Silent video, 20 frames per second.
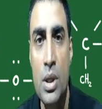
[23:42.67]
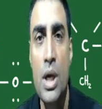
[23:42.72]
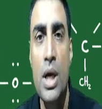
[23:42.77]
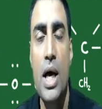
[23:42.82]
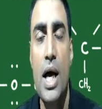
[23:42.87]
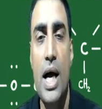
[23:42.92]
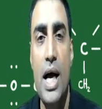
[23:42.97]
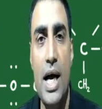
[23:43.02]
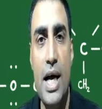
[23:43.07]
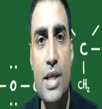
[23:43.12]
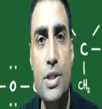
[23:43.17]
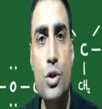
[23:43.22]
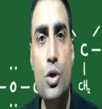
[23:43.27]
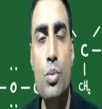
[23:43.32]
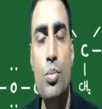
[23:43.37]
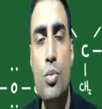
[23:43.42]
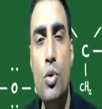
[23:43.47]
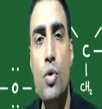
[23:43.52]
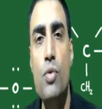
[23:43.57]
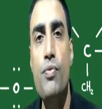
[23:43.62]
As you
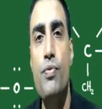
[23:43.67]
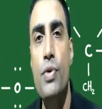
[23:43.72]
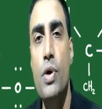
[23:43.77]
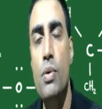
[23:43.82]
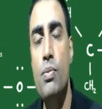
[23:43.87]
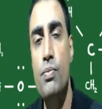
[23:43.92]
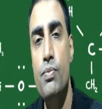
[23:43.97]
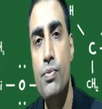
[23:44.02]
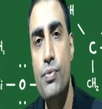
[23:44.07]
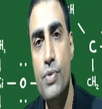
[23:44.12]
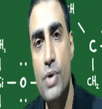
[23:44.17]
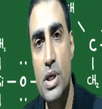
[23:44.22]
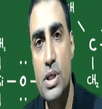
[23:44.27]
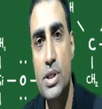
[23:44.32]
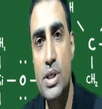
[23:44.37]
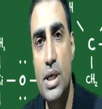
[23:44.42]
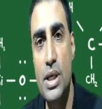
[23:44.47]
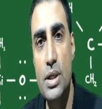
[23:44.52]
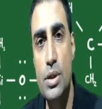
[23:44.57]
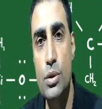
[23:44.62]
move from first
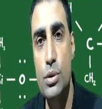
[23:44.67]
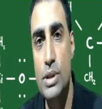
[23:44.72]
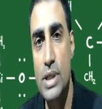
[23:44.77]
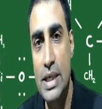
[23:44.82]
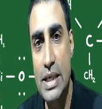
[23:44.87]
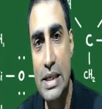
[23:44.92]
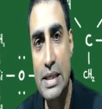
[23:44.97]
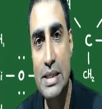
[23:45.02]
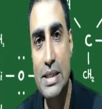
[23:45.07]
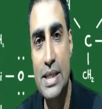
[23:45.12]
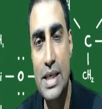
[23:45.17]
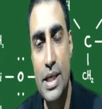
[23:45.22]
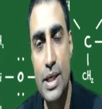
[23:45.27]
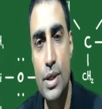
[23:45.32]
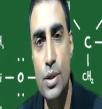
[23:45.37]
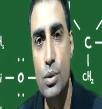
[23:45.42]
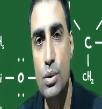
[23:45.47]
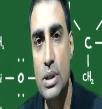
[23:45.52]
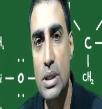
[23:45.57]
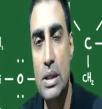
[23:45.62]
shell to second,
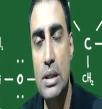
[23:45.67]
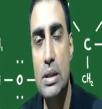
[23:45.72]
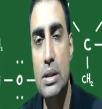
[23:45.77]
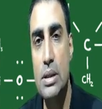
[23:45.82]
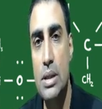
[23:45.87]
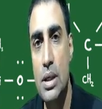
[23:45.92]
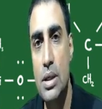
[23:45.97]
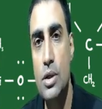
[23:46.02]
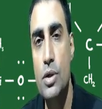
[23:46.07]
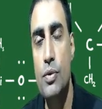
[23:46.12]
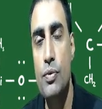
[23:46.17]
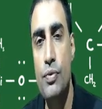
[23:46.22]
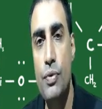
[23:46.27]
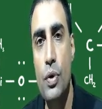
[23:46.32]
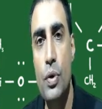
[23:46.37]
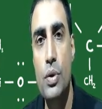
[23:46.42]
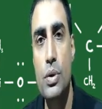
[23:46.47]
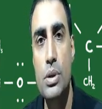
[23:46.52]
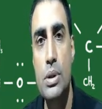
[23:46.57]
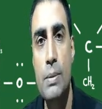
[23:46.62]
second to third, third to
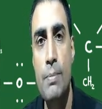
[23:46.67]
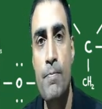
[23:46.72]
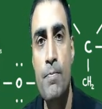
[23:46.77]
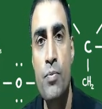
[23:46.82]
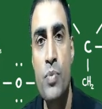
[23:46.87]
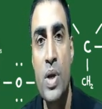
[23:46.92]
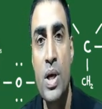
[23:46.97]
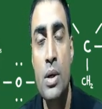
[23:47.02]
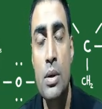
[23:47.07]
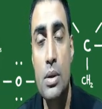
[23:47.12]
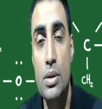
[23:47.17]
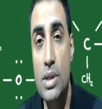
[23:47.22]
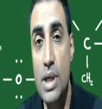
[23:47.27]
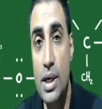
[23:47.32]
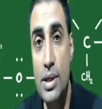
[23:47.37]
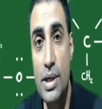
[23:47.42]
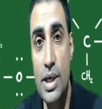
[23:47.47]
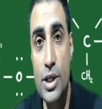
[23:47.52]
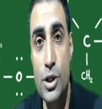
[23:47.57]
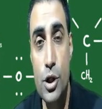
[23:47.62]
fourth, the
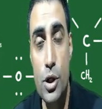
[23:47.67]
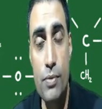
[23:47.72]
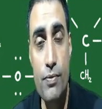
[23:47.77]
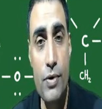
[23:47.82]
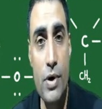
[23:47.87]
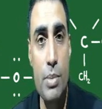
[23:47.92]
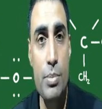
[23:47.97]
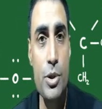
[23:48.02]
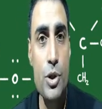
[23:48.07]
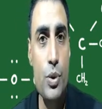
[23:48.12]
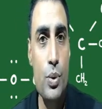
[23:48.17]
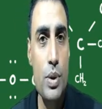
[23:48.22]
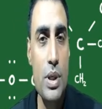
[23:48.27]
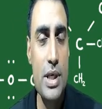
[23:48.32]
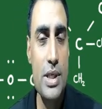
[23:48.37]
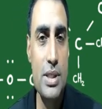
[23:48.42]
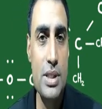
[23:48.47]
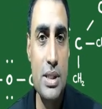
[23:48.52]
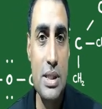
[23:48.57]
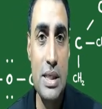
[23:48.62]
attraction from
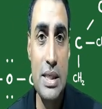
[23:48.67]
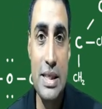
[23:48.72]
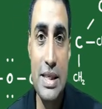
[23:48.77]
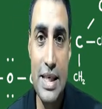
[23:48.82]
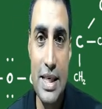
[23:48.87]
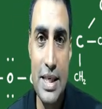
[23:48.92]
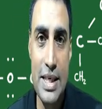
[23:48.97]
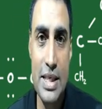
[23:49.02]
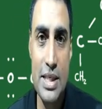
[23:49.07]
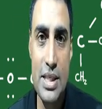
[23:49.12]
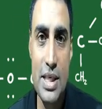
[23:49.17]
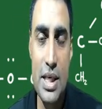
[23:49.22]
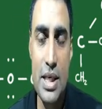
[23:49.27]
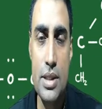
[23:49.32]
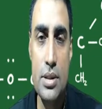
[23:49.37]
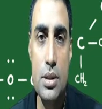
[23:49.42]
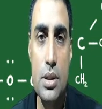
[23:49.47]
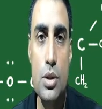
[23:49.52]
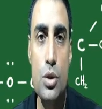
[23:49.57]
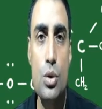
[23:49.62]
nucleus
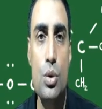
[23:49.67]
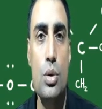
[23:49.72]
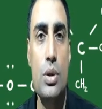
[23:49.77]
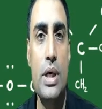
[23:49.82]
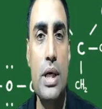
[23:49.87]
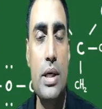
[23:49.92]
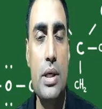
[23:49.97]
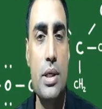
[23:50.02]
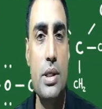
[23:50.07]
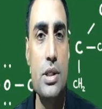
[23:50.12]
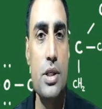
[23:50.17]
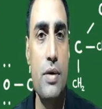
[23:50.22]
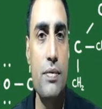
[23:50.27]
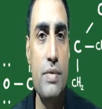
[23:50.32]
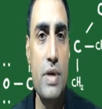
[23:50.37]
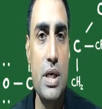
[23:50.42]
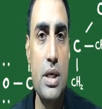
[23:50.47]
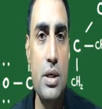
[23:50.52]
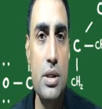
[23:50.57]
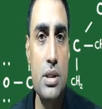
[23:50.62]
decreases, so the energy of
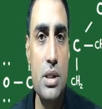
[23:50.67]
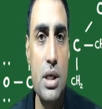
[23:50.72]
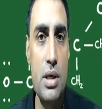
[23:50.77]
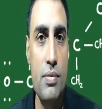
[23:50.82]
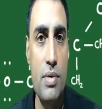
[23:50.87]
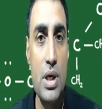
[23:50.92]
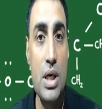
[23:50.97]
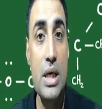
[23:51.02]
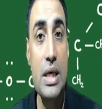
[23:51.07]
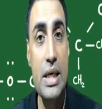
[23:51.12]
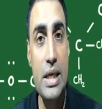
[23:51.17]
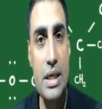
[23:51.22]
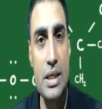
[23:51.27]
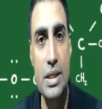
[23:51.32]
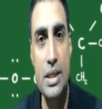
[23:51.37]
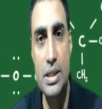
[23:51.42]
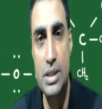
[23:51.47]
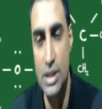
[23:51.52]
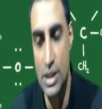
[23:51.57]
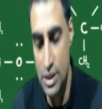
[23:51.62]
the energy level
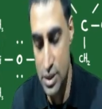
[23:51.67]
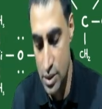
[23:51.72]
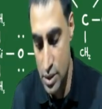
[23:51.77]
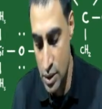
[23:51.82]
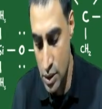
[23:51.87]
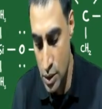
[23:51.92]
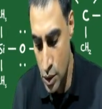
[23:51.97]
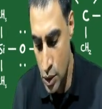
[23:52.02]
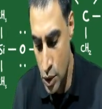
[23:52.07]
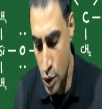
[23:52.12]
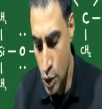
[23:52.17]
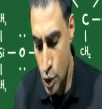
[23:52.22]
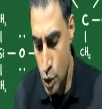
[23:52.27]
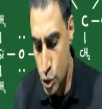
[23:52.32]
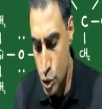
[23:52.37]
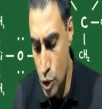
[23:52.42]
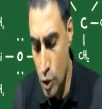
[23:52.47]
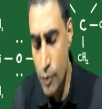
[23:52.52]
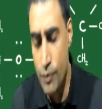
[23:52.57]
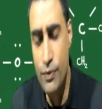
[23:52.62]
increases.
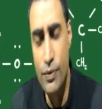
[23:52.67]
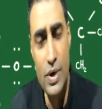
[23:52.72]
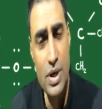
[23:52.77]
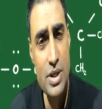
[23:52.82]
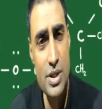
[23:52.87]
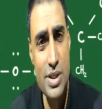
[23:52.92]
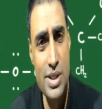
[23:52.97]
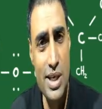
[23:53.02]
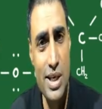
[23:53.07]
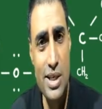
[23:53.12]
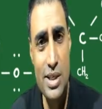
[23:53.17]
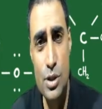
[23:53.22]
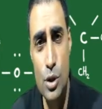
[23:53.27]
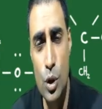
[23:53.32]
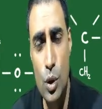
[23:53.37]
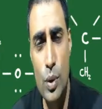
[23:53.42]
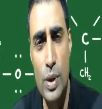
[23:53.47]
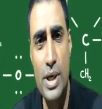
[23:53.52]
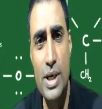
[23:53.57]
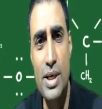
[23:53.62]
So first shell is
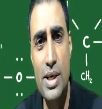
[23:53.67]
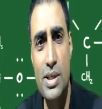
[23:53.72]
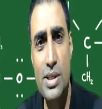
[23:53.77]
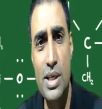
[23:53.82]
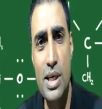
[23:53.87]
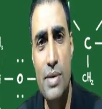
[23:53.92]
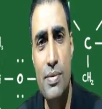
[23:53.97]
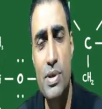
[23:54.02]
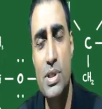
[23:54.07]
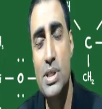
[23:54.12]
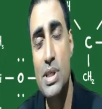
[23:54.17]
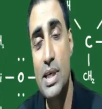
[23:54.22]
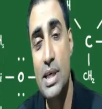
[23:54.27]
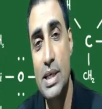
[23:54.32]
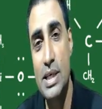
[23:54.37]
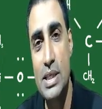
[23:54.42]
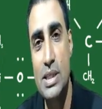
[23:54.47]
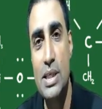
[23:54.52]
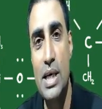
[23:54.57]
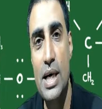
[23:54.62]
lower energy level,
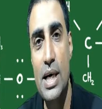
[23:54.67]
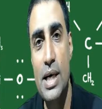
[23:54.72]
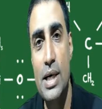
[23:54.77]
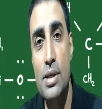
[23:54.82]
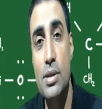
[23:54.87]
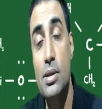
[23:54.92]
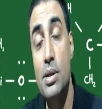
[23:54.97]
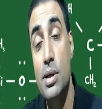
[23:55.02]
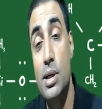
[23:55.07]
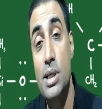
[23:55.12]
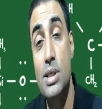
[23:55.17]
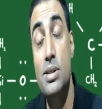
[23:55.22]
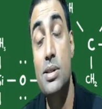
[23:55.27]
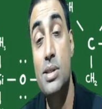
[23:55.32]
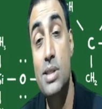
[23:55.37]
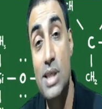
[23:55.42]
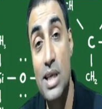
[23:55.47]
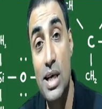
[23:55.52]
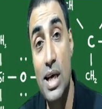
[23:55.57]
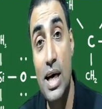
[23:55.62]
second is higher, third is
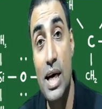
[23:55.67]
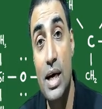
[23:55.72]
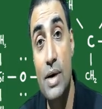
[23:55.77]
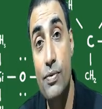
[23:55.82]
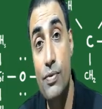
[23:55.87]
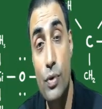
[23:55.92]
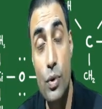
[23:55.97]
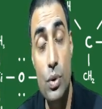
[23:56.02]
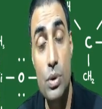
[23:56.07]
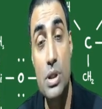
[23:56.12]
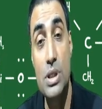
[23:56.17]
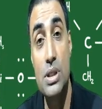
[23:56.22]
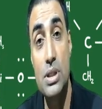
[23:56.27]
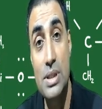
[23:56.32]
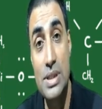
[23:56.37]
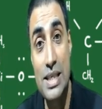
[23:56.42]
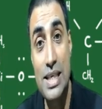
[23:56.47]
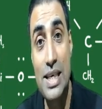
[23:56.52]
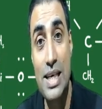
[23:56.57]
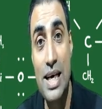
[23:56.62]
still higher, fourth is
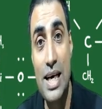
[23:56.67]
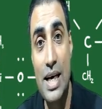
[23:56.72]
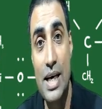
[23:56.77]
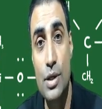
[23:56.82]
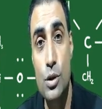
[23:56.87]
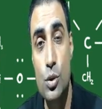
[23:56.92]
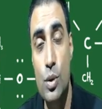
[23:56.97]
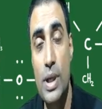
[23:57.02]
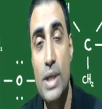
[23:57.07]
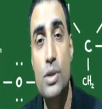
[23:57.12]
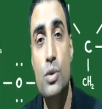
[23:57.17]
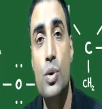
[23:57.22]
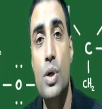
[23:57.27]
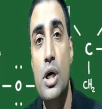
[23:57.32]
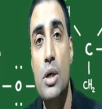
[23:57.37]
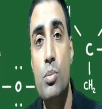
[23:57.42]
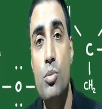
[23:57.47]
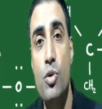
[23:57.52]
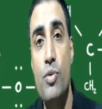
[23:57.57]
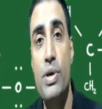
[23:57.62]
still higher. So as you
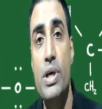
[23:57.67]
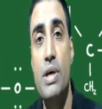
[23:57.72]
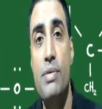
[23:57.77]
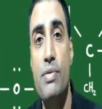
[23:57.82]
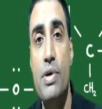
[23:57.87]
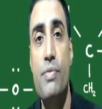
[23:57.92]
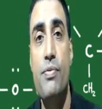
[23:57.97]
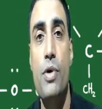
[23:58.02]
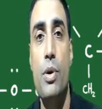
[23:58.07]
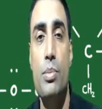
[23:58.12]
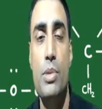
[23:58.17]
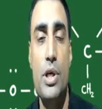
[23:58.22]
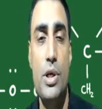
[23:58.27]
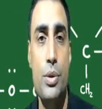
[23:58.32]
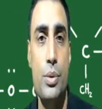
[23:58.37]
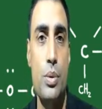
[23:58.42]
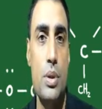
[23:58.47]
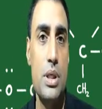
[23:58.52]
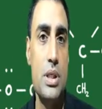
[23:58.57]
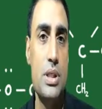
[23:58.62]
are moving away from the
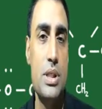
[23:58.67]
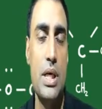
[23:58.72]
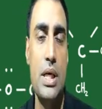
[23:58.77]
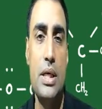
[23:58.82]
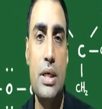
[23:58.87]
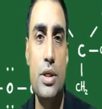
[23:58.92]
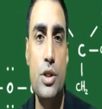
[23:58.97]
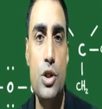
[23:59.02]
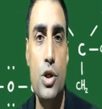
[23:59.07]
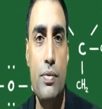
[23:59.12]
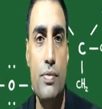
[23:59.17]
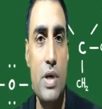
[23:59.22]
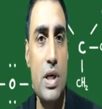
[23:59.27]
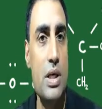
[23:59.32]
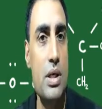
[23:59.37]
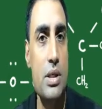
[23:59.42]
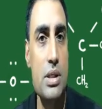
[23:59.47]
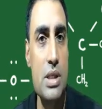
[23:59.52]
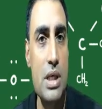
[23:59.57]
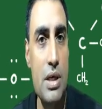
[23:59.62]
nucleus, the energy of the
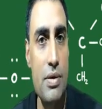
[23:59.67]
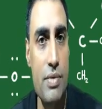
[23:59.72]
energy level